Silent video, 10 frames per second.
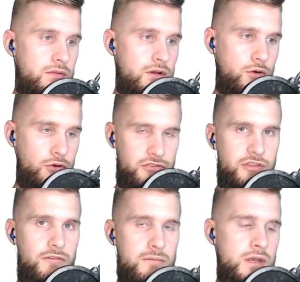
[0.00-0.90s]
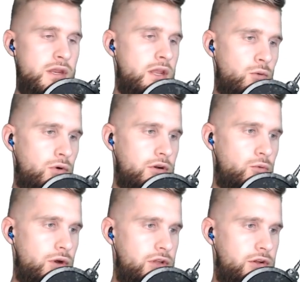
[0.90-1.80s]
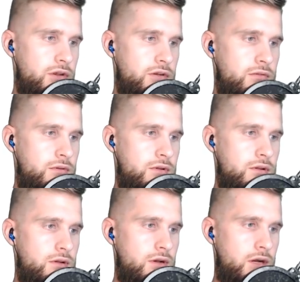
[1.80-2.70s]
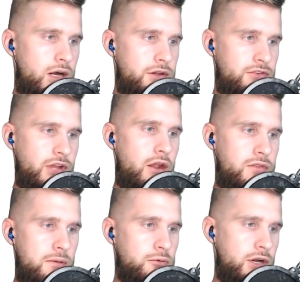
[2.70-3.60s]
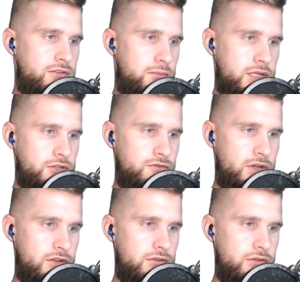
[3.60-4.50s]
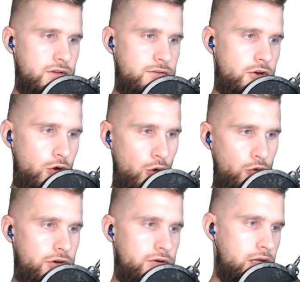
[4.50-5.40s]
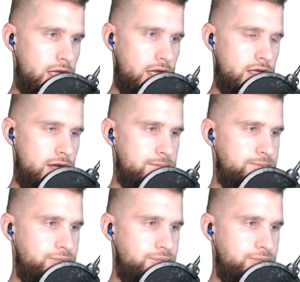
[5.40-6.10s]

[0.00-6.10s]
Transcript: Of course, a self-amending network where you can decide on the upgrades and potential fixes if you're a holder. I like that.